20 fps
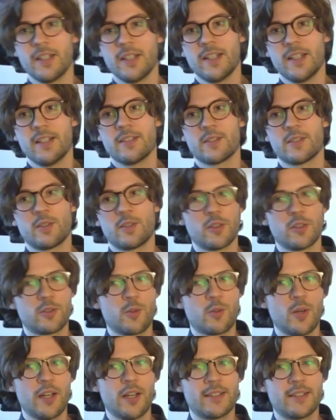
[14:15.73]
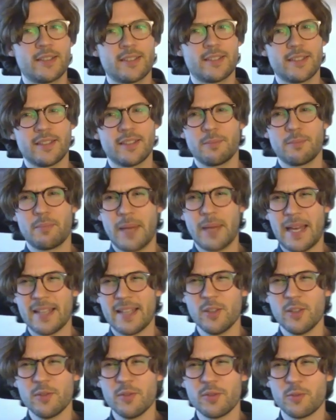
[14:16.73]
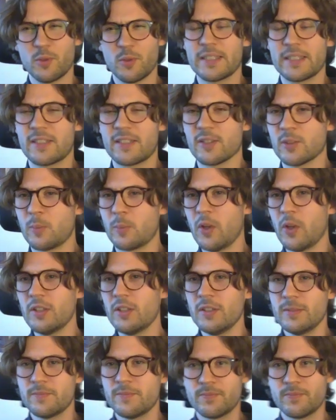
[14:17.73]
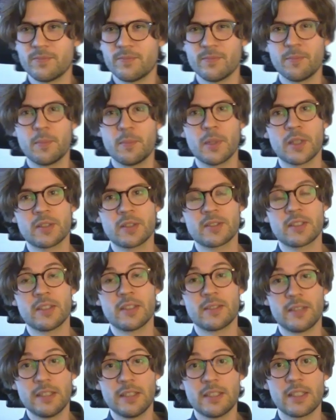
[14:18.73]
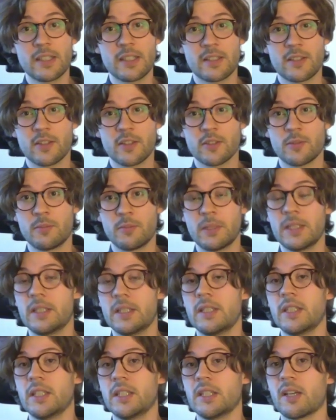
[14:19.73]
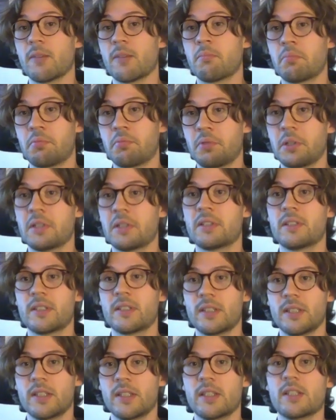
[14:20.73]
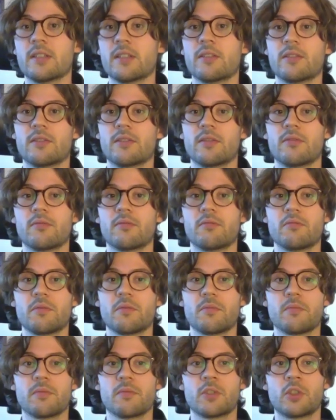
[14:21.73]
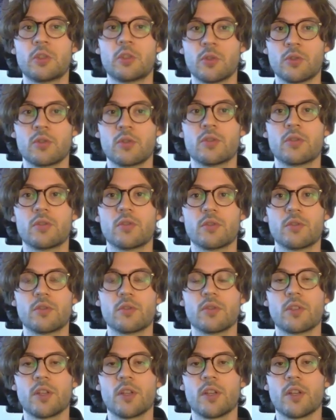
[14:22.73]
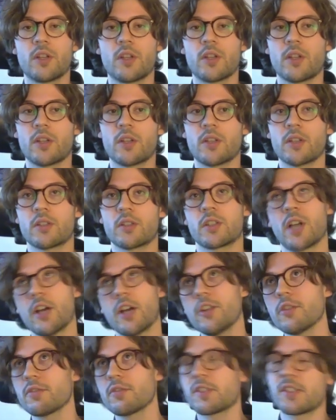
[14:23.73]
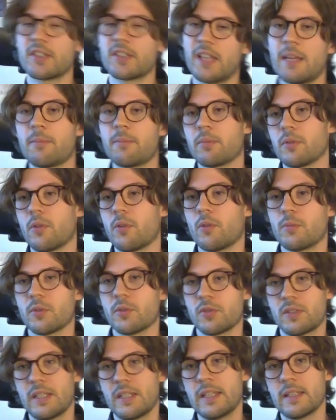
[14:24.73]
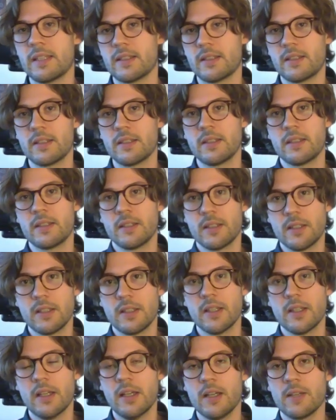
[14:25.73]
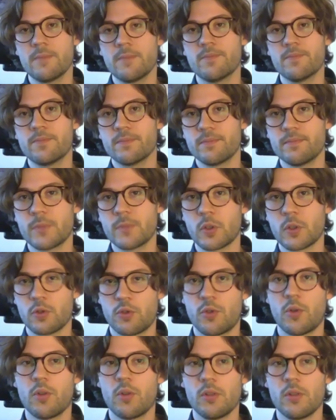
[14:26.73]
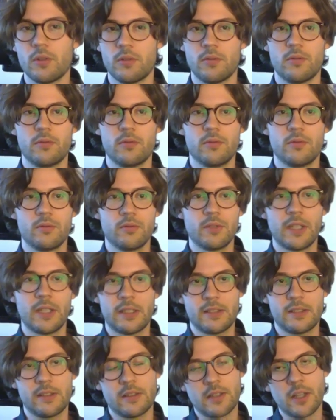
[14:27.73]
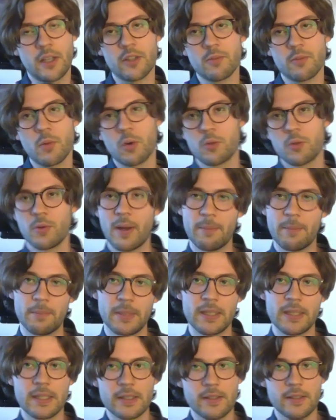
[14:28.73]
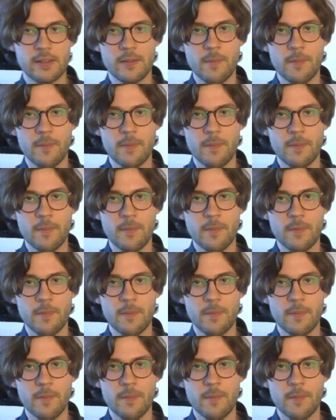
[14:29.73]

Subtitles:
thought quite bad of when it got spoiled, but I think it's gonna be a pretty good kind of staple almost in control decks, kind of more rampy decks.